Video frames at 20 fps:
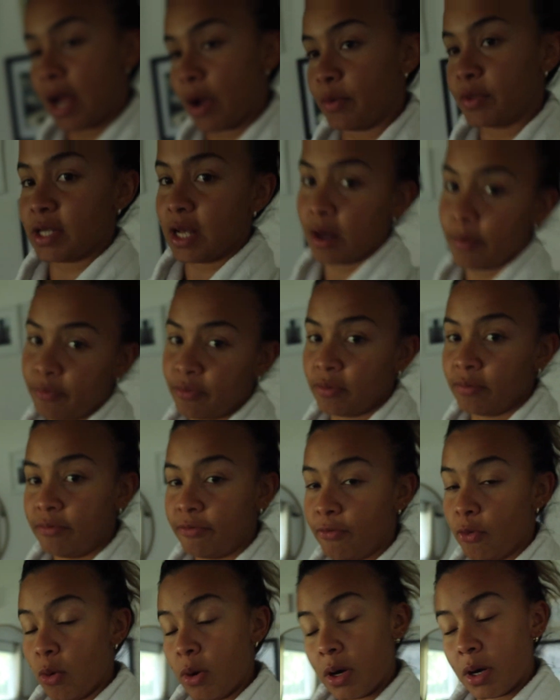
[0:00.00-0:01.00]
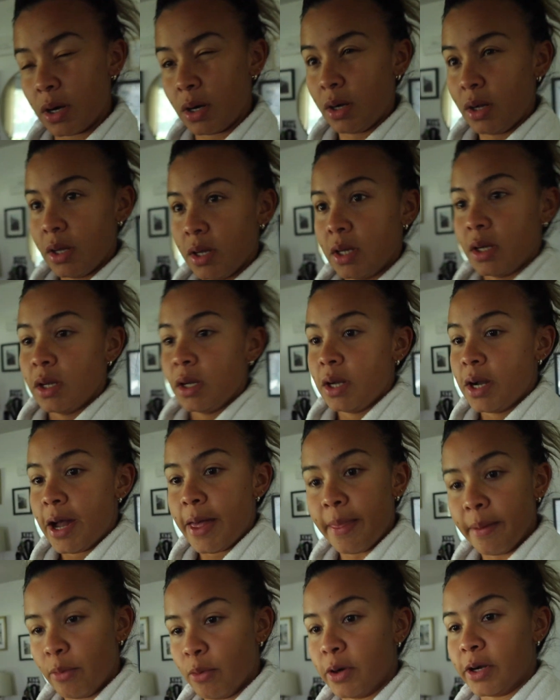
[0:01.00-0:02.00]
I was up from 4
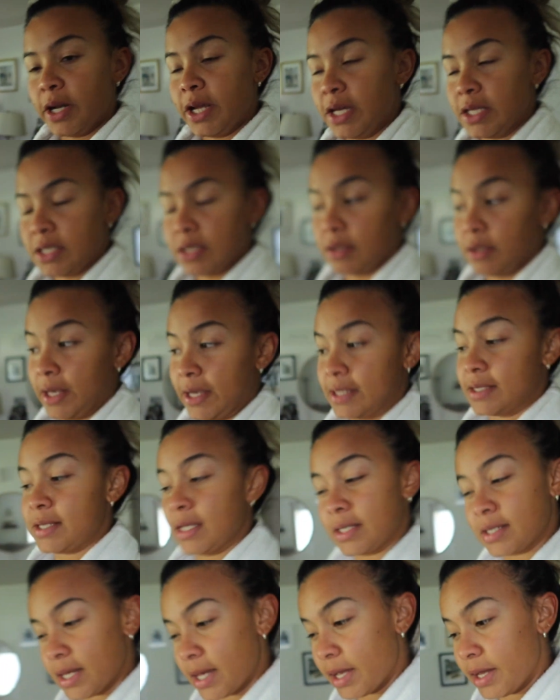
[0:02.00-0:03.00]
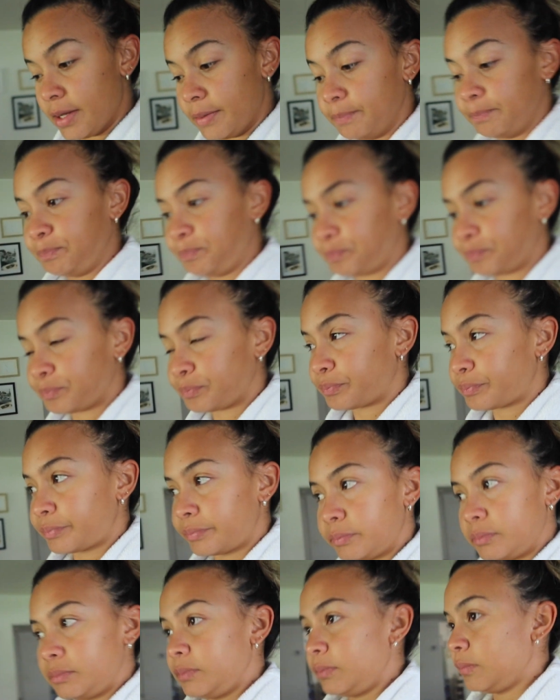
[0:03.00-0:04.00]
in the morning till like 6 a.m.
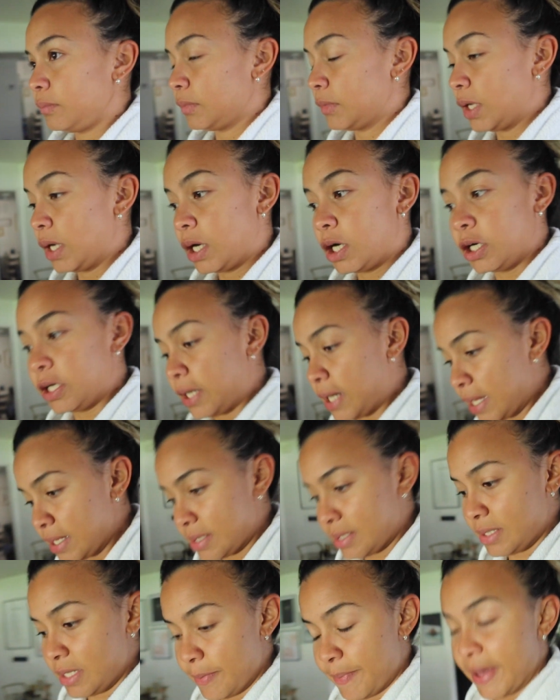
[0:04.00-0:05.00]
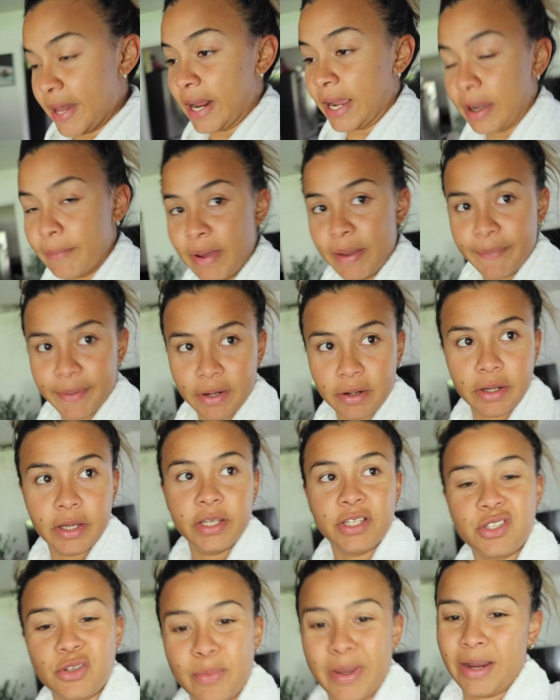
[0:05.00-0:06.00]
Could not sleep, and I got my
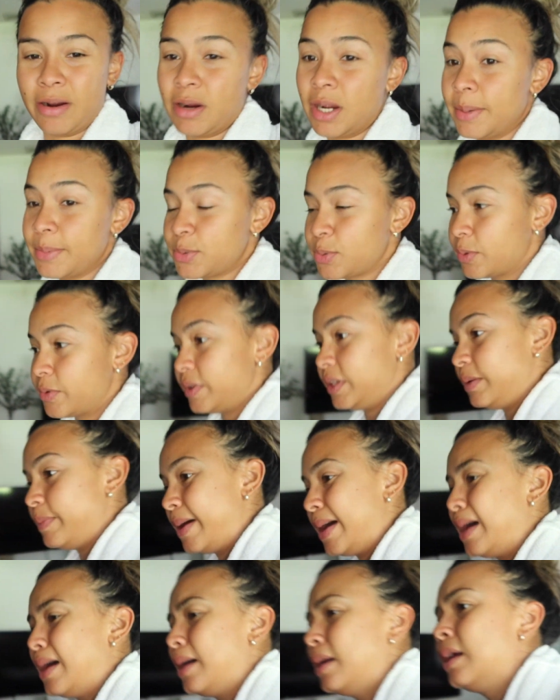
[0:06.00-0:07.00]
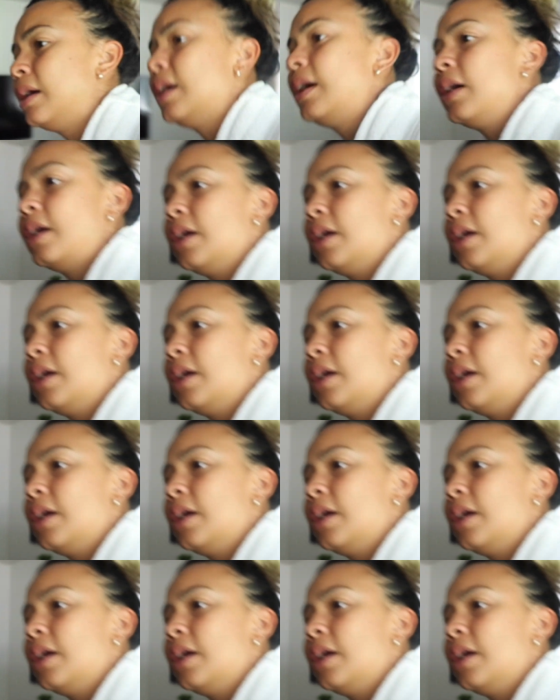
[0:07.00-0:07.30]
period, so my cramps were really bad.